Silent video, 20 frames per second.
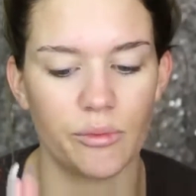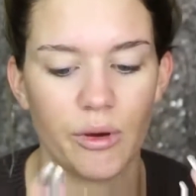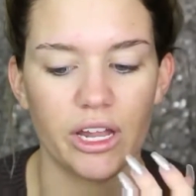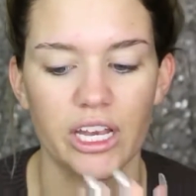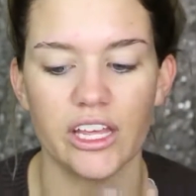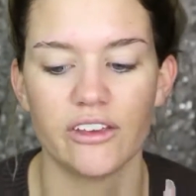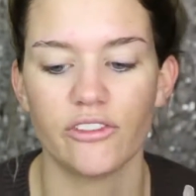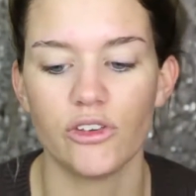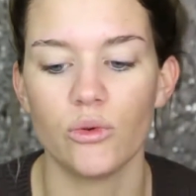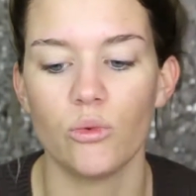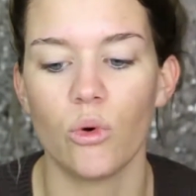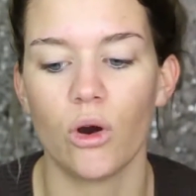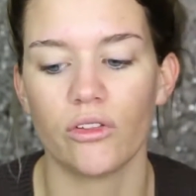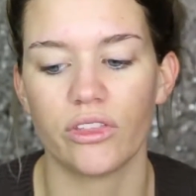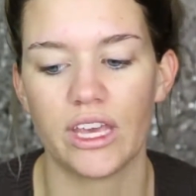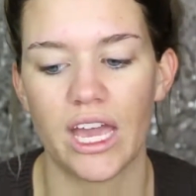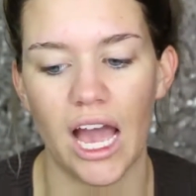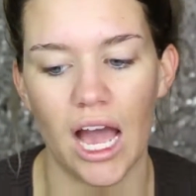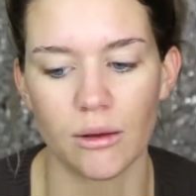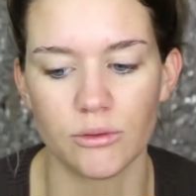but if you want
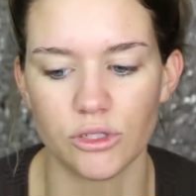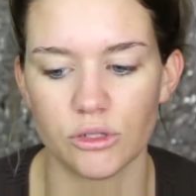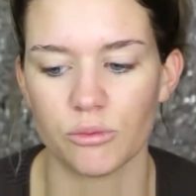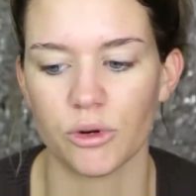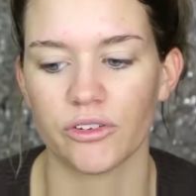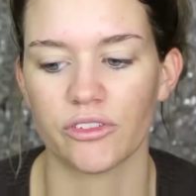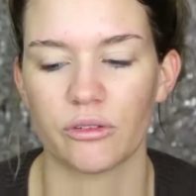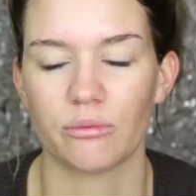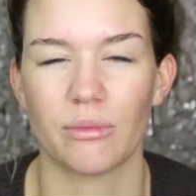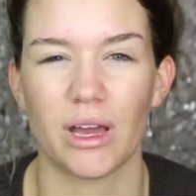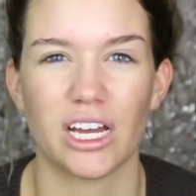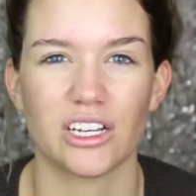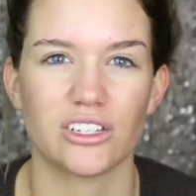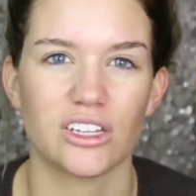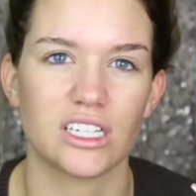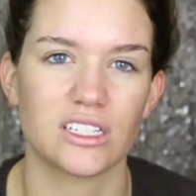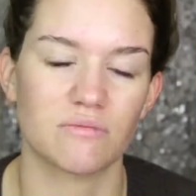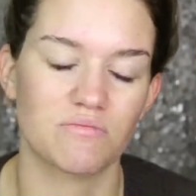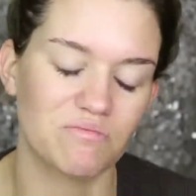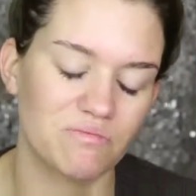the absolute perfect match,
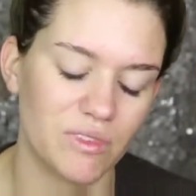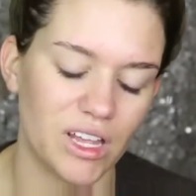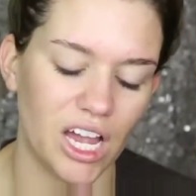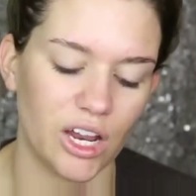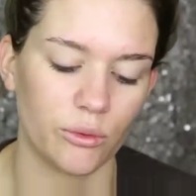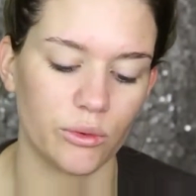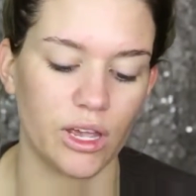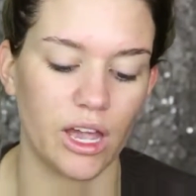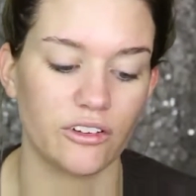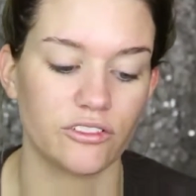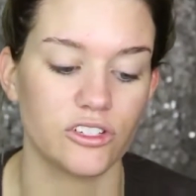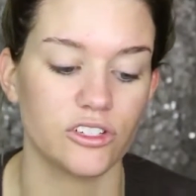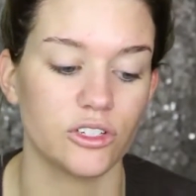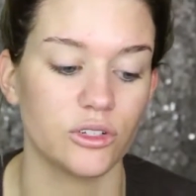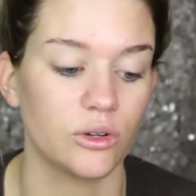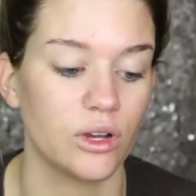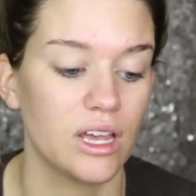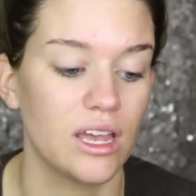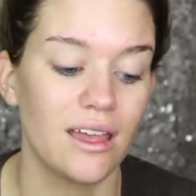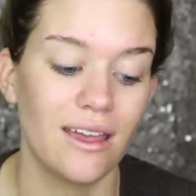that's kind of what you have to
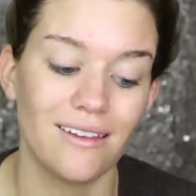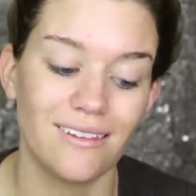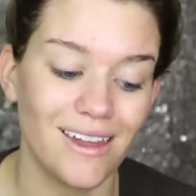do.